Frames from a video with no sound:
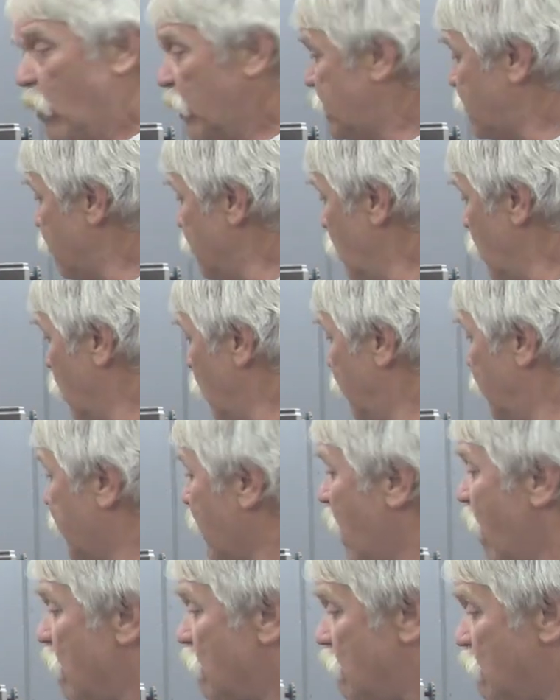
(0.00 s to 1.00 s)
which moves
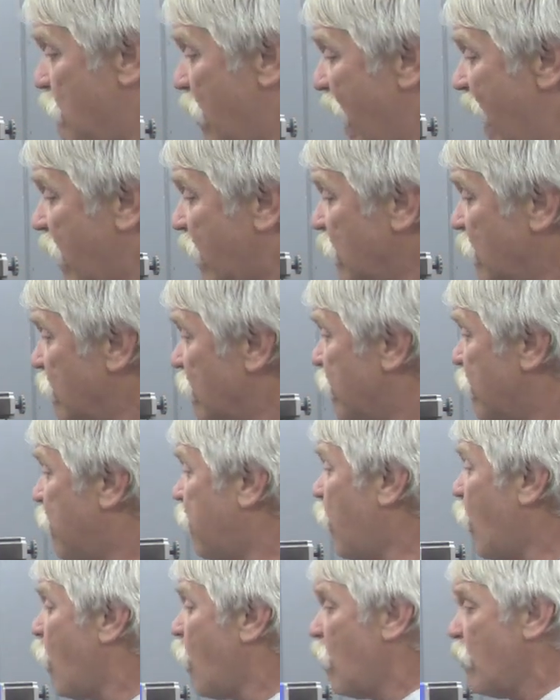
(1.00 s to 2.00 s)
back and
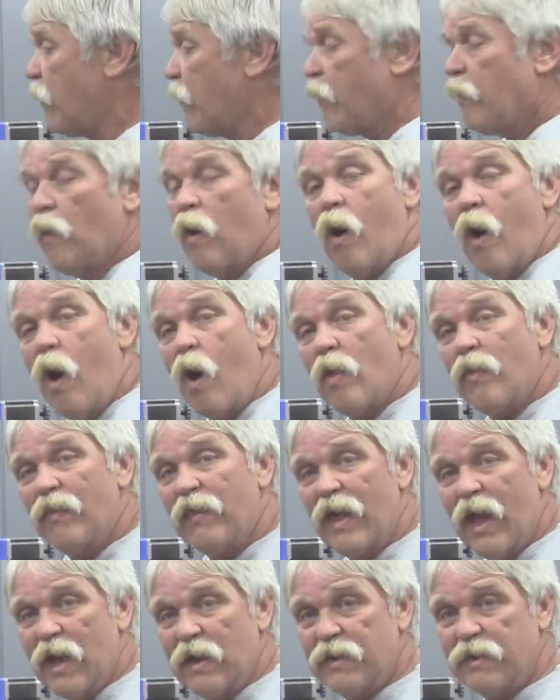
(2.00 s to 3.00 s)
forth
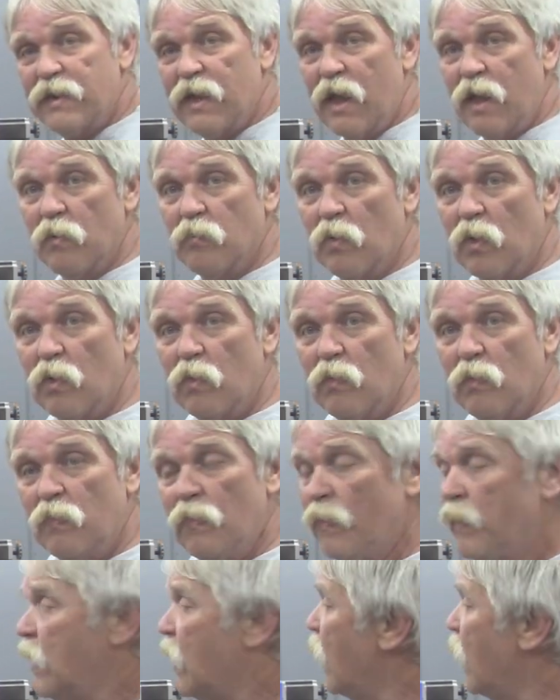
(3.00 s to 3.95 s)
on that table,